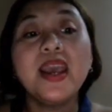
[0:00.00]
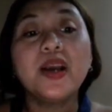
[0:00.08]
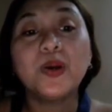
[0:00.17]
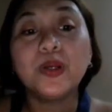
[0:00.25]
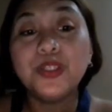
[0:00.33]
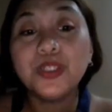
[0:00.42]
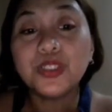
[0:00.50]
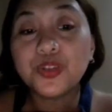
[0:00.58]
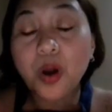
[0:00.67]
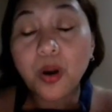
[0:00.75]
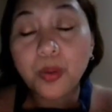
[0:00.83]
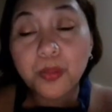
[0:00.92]
Could you
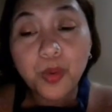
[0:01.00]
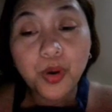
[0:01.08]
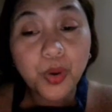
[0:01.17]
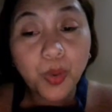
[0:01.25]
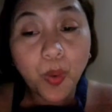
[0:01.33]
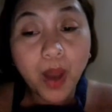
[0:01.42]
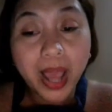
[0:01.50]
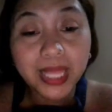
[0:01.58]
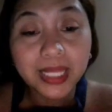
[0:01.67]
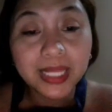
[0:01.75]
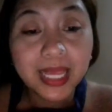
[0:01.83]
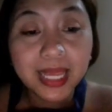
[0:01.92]
talk more
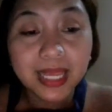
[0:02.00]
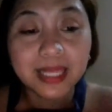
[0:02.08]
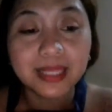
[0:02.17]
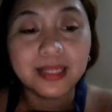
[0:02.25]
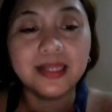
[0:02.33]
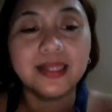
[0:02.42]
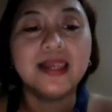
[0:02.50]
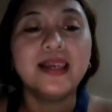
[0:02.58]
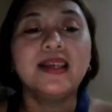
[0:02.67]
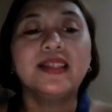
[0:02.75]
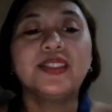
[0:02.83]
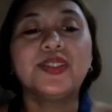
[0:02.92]
quietly?
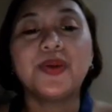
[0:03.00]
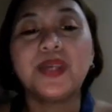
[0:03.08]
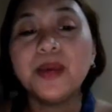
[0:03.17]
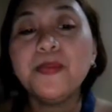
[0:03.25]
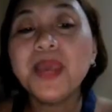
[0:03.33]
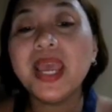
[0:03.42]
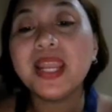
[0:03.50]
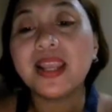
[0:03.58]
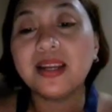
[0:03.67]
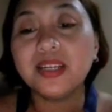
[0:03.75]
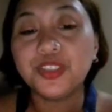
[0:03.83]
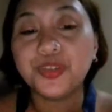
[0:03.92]
So give me
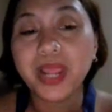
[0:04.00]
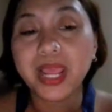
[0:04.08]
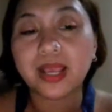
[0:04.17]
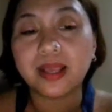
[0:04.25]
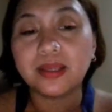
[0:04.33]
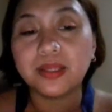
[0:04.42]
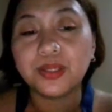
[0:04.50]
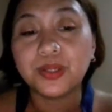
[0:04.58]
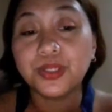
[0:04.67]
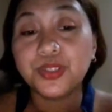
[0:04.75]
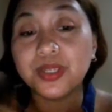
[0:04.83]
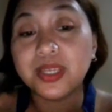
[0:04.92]
another drink.
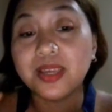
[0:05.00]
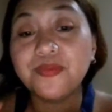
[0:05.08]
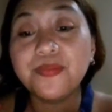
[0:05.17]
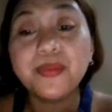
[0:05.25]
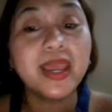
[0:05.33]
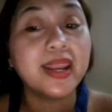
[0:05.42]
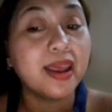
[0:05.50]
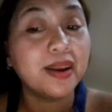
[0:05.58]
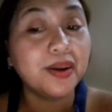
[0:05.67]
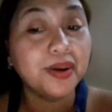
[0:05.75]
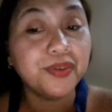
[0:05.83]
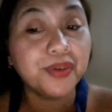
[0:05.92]
Could you give me
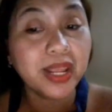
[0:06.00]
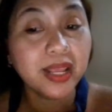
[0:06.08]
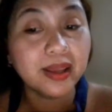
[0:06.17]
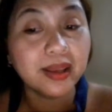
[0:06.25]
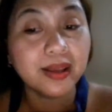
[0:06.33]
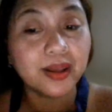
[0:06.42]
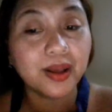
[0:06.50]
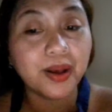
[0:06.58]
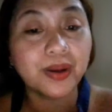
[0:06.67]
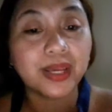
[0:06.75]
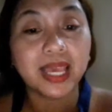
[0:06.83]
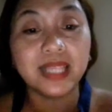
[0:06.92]
another drink?
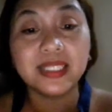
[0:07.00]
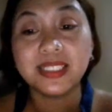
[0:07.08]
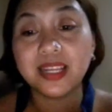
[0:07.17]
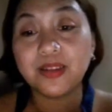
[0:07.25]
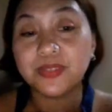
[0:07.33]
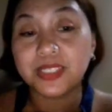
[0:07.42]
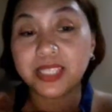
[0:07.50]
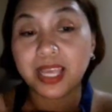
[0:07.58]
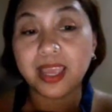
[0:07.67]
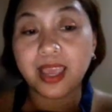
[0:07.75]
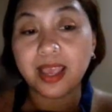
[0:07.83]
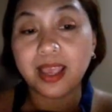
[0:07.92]
Okay, instead of
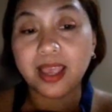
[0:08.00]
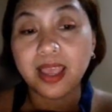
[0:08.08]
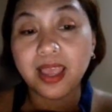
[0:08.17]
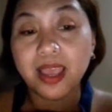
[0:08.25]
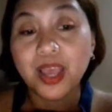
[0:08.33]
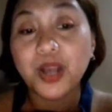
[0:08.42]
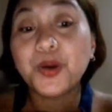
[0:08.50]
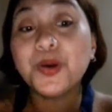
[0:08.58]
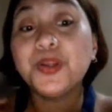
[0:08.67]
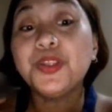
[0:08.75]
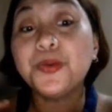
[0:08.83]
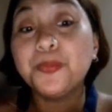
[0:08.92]
saying,
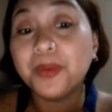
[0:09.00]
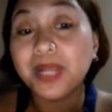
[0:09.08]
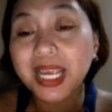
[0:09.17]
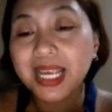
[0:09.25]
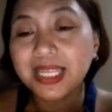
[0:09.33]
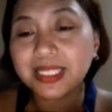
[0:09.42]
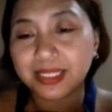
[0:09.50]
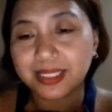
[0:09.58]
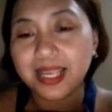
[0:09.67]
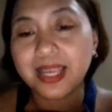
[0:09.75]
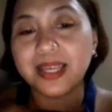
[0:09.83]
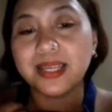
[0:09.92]
could you please
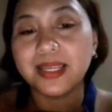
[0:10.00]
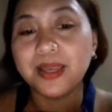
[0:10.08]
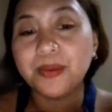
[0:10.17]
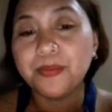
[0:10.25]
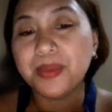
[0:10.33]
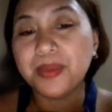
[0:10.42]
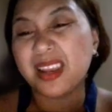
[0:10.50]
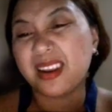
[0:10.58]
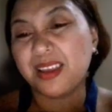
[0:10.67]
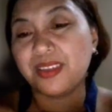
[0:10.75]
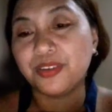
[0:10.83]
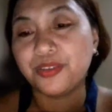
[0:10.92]
give me
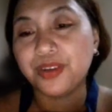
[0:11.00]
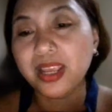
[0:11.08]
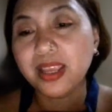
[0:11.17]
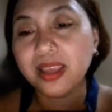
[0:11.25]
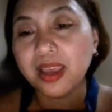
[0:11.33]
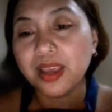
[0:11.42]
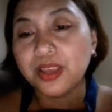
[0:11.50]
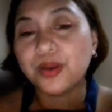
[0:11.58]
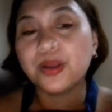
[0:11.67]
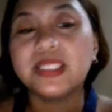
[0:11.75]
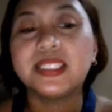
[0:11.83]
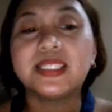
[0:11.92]
another drink? You
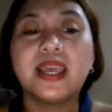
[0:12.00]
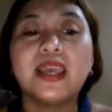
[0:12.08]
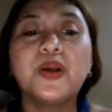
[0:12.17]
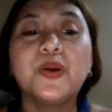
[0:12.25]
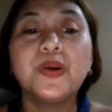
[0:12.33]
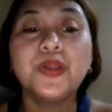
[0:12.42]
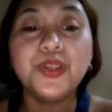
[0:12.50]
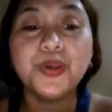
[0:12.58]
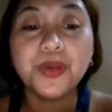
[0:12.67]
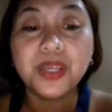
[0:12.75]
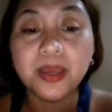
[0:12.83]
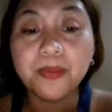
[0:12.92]
say, could
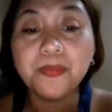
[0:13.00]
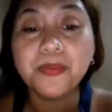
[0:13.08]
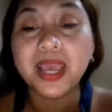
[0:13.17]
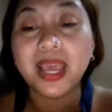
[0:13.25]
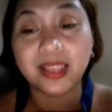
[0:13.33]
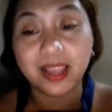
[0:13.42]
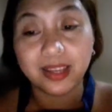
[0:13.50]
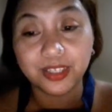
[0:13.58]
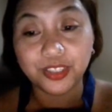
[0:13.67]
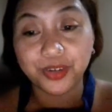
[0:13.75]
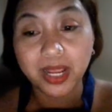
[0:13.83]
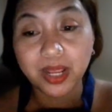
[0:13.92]
you give me another
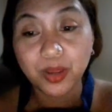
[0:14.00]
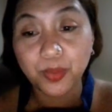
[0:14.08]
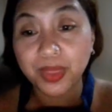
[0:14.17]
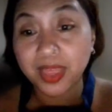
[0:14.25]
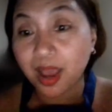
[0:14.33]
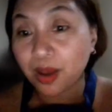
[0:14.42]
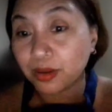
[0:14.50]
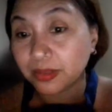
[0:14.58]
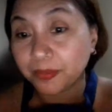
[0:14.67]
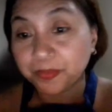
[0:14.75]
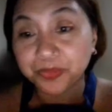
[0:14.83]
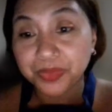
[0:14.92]
drink without
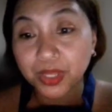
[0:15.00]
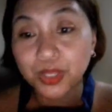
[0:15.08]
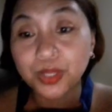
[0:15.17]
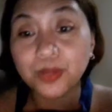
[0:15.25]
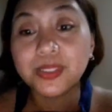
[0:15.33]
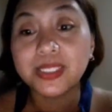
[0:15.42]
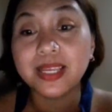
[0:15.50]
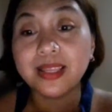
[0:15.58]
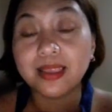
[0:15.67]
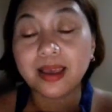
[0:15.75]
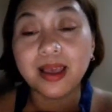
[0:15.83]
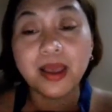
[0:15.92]

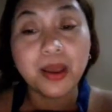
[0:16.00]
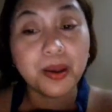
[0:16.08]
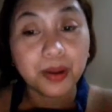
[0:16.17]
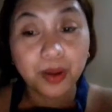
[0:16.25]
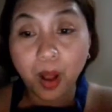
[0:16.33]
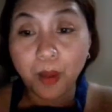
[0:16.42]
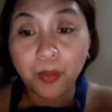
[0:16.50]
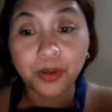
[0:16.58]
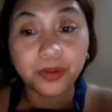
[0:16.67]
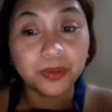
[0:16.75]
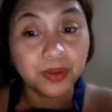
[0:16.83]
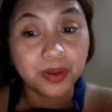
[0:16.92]
using the
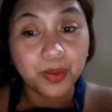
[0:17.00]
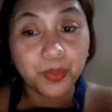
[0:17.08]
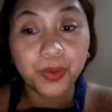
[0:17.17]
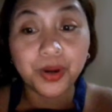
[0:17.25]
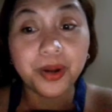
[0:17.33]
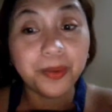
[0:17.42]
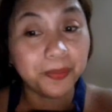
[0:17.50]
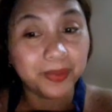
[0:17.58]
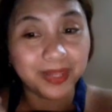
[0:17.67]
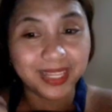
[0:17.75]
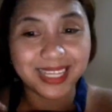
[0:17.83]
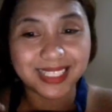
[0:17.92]
common word
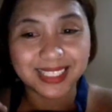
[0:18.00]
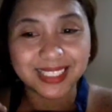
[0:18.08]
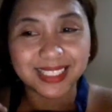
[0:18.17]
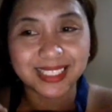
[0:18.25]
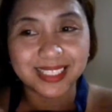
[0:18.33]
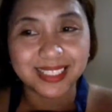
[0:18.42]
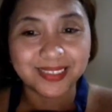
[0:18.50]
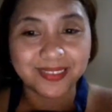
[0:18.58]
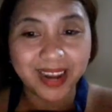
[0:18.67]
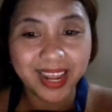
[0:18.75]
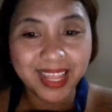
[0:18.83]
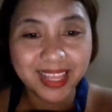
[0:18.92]
please,
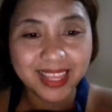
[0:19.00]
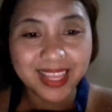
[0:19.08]
right?